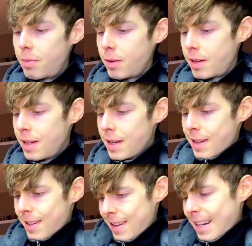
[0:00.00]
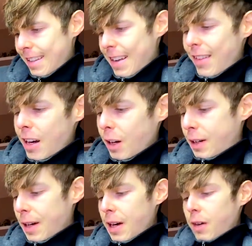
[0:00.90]
but let's have a look.
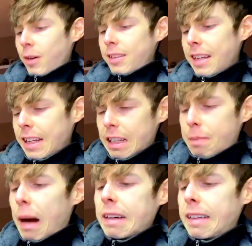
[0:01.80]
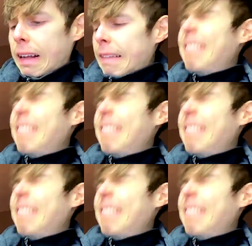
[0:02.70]
What's in this parcel?